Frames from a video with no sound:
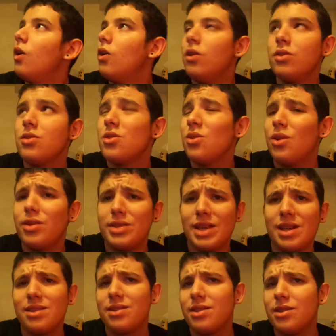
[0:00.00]
Also,
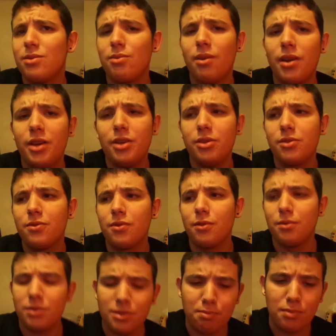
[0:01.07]
Audacity is what I use
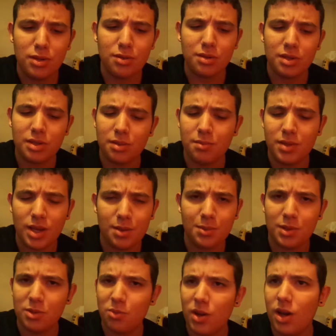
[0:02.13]
for music
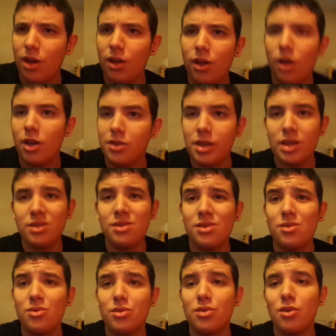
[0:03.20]
sometimes as well. Audacity
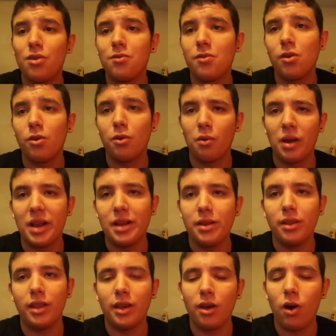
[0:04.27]
is just an overall great
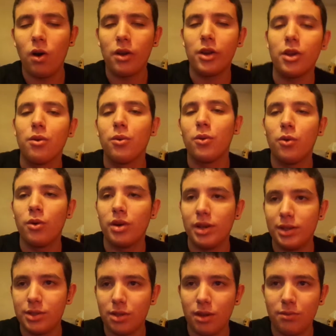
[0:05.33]
audio
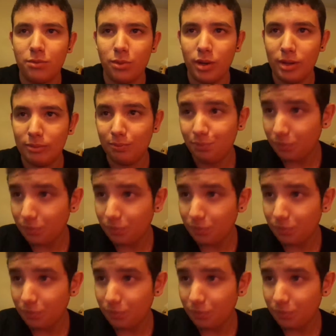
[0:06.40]
recording software.